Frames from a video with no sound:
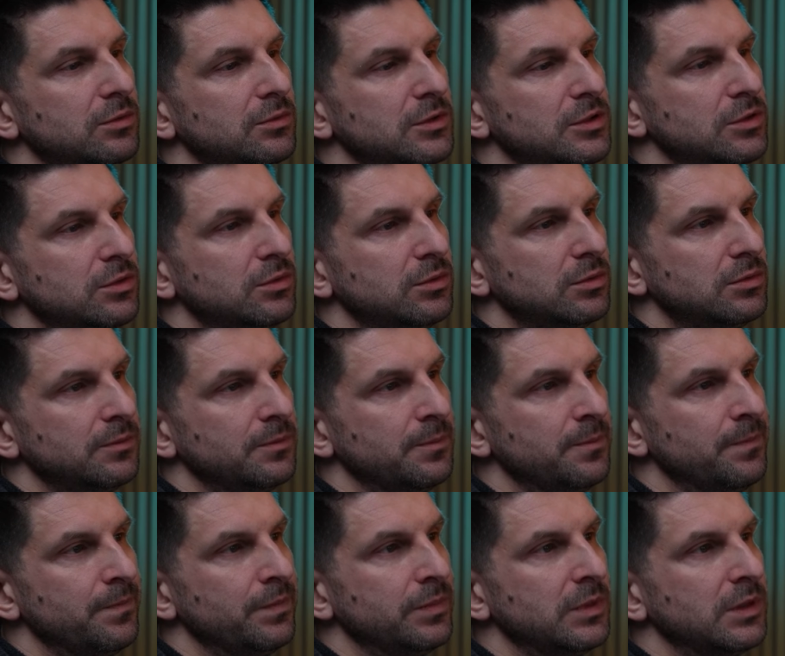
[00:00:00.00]
Wherever I
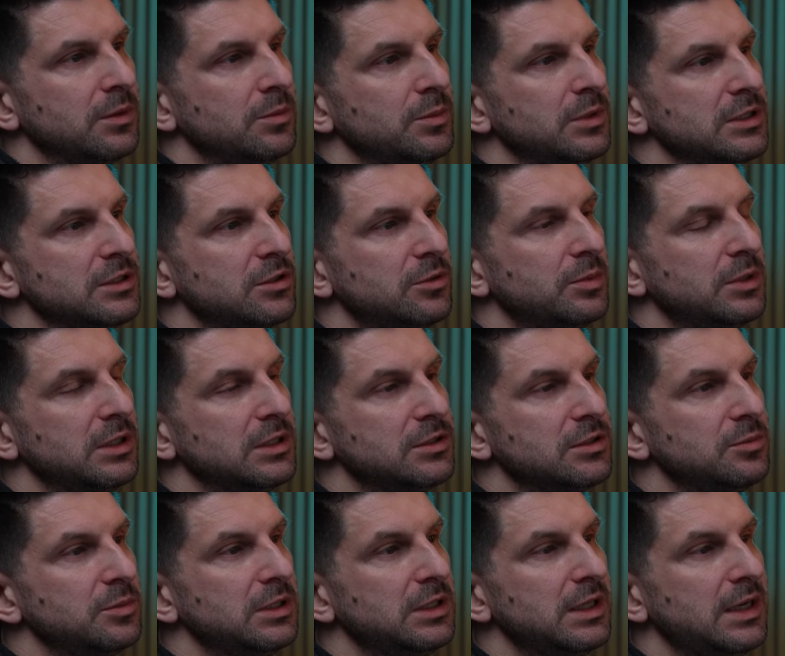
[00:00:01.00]
move,
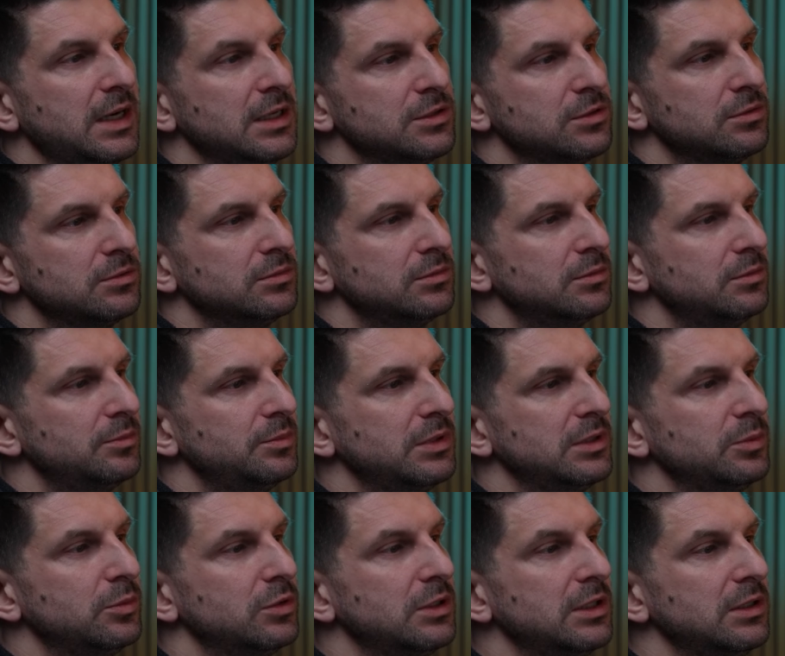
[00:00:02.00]
we made a terrace for the
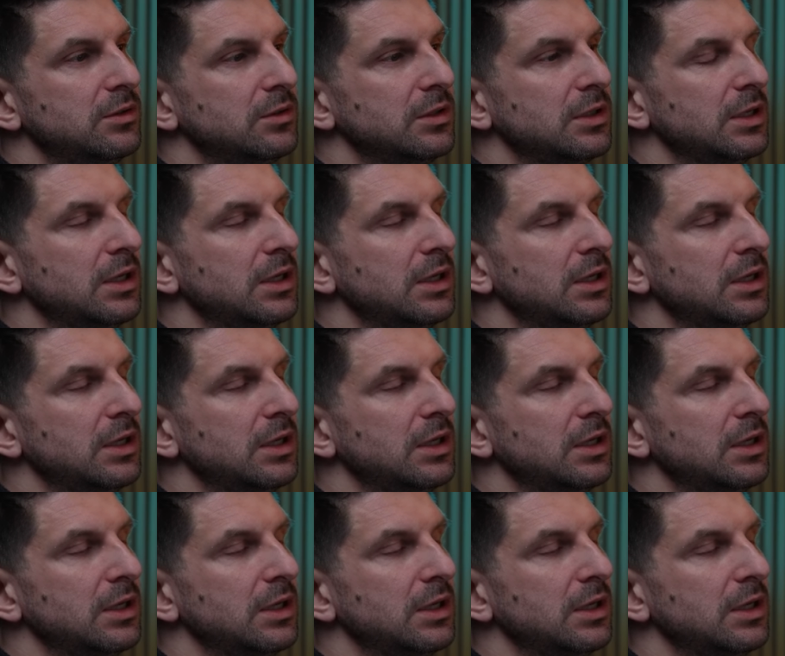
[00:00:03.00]
house.